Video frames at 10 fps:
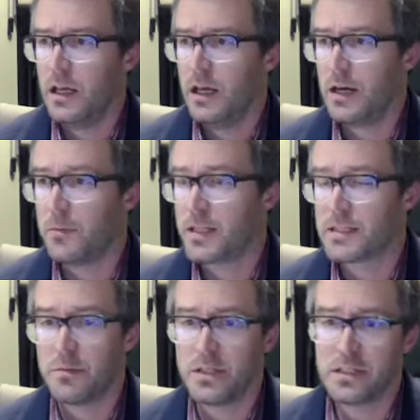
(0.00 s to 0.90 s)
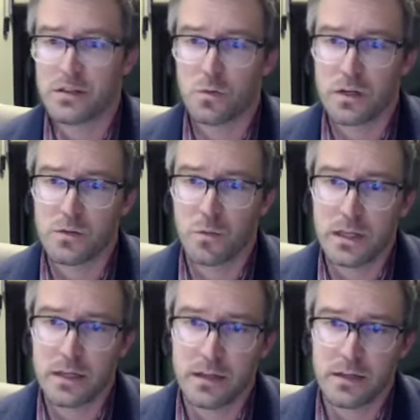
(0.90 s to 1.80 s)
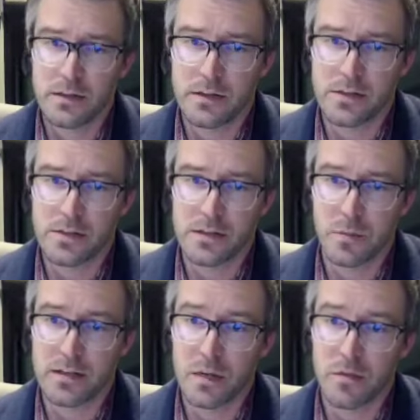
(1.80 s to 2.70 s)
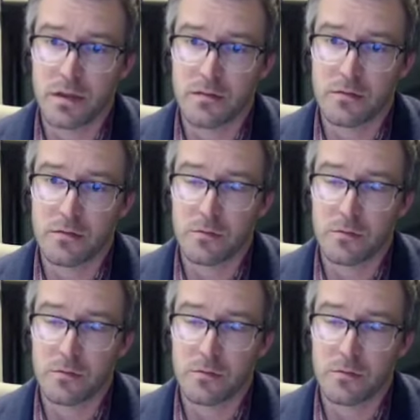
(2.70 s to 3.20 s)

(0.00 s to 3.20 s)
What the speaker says: By the time you get to 2020 and there's a pandemic,